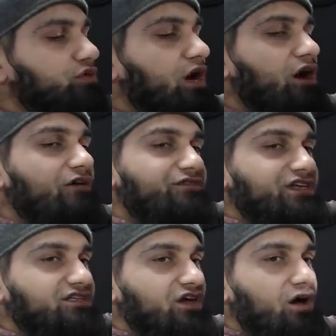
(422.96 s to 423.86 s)
of the
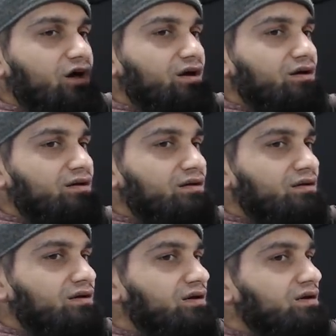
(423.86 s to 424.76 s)

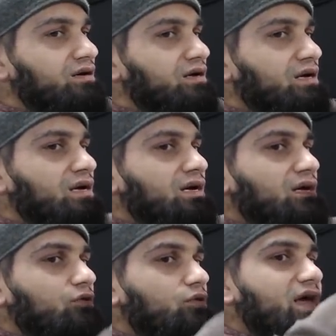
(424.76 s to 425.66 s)
tongue
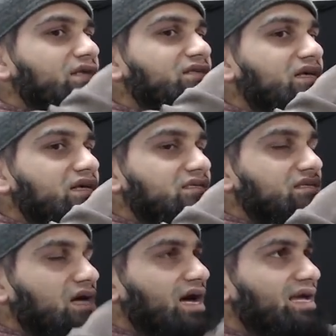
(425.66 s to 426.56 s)
raises
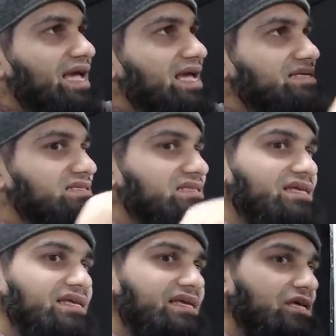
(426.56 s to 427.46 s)
against the